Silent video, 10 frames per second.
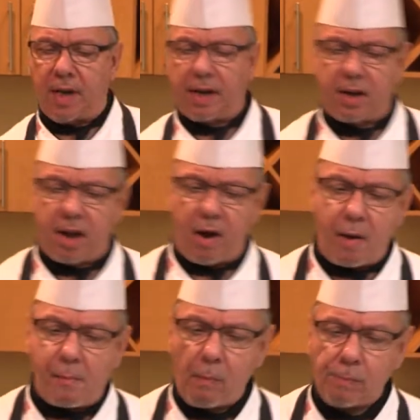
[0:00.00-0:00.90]
like a
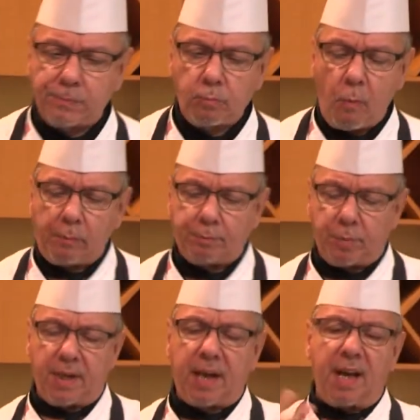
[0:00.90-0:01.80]
carrot,
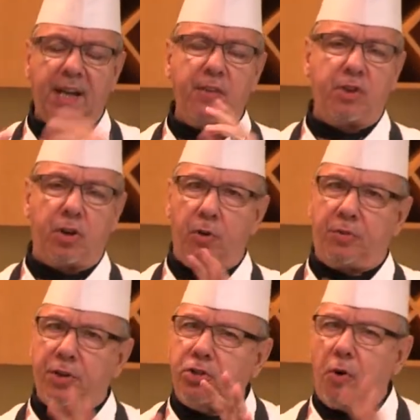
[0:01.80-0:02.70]
but it kind of gives you an
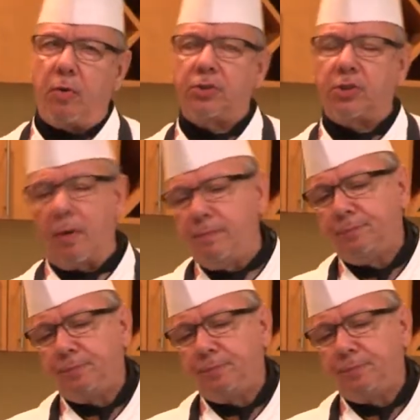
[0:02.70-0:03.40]
earthy tone. So